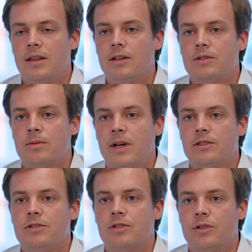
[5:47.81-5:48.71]
This
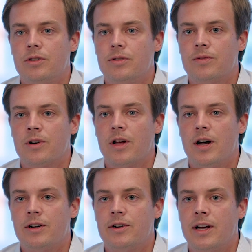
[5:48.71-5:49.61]
remains true for a
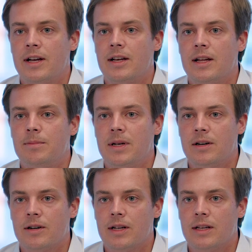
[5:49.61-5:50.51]
180-day
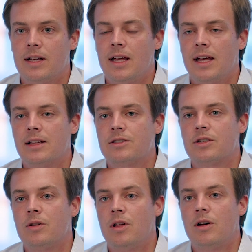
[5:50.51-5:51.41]
period, and
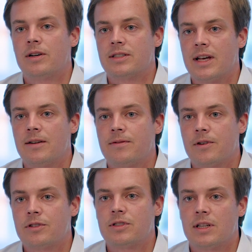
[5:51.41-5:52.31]
so long as that
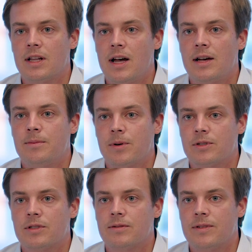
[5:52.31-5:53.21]
first in line
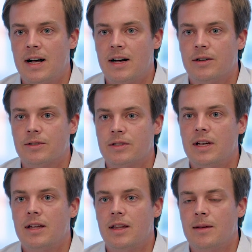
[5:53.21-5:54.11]
person files,
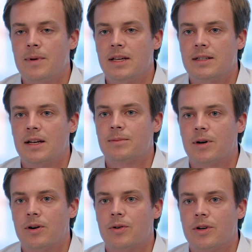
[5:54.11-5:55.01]
they maintain
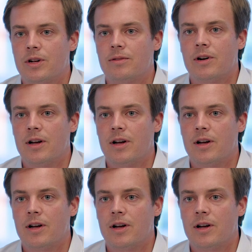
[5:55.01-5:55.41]
priority over